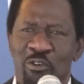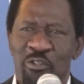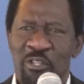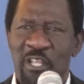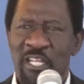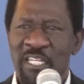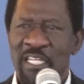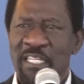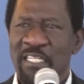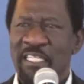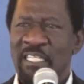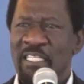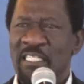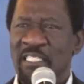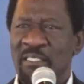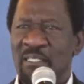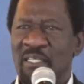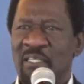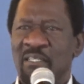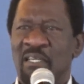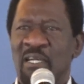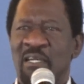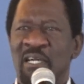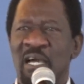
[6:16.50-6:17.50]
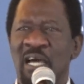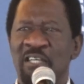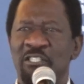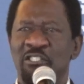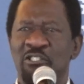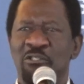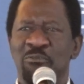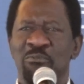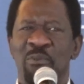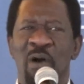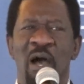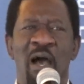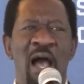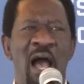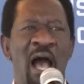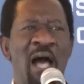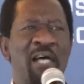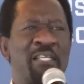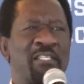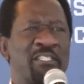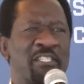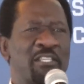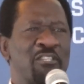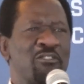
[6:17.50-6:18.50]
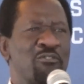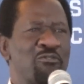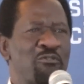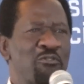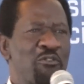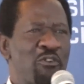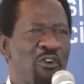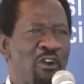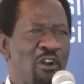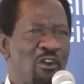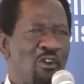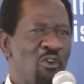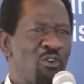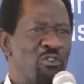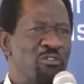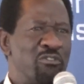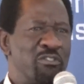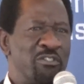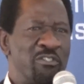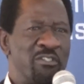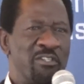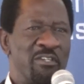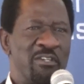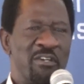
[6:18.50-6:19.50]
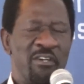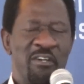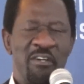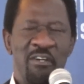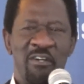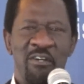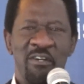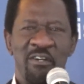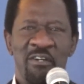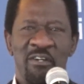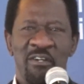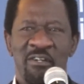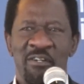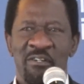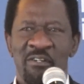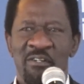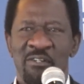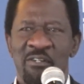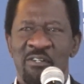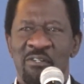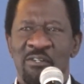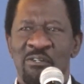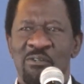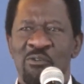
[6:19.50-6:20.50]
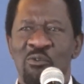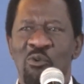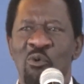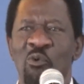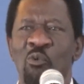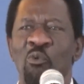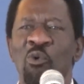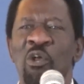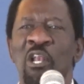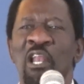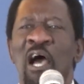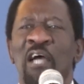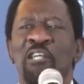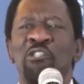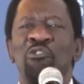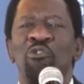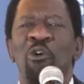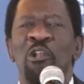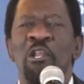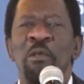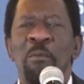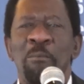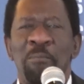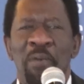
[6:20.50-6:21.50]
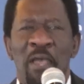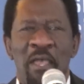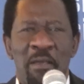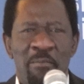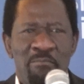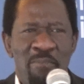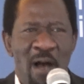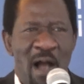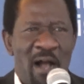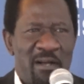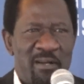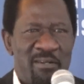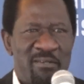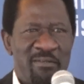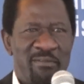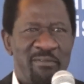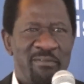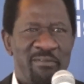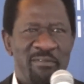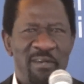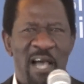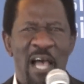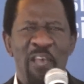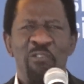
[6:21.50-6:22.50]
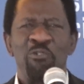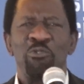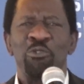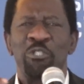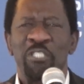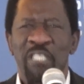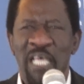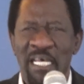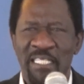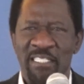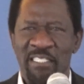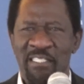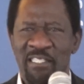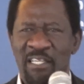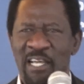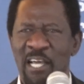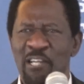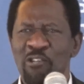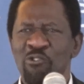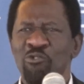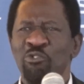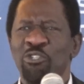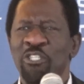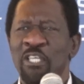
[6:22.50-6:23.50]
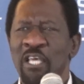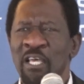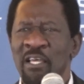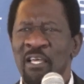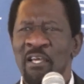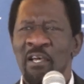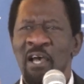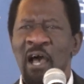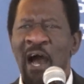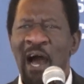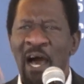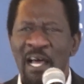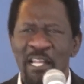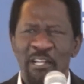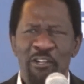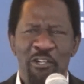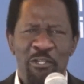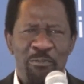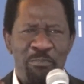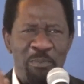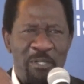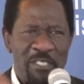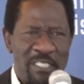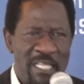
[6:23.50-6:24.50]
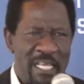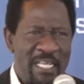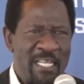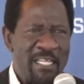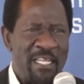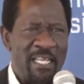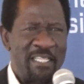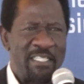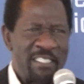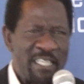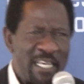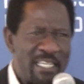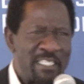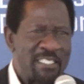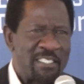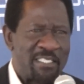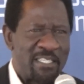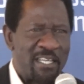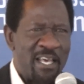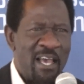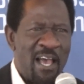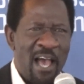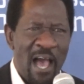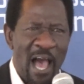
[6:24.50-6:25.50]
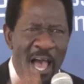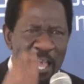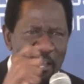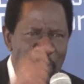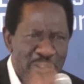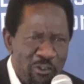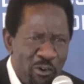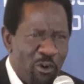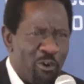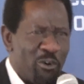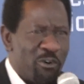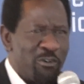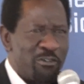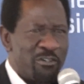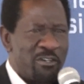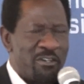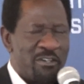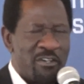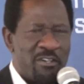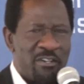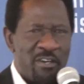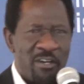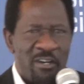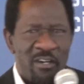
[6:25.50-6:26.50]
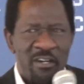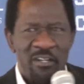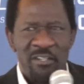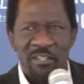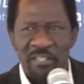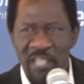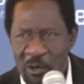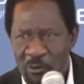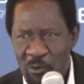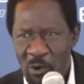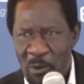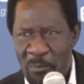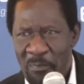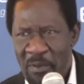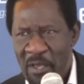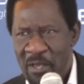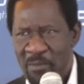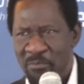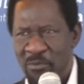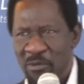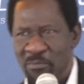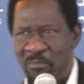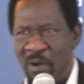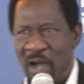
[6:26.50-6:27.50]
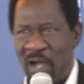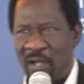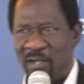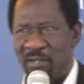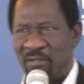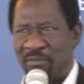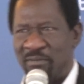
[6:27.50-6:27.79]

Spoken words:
that this customer asking for a loan will actually pay back? Are you certain? Can you say 100% that yes, I know they will pay me back?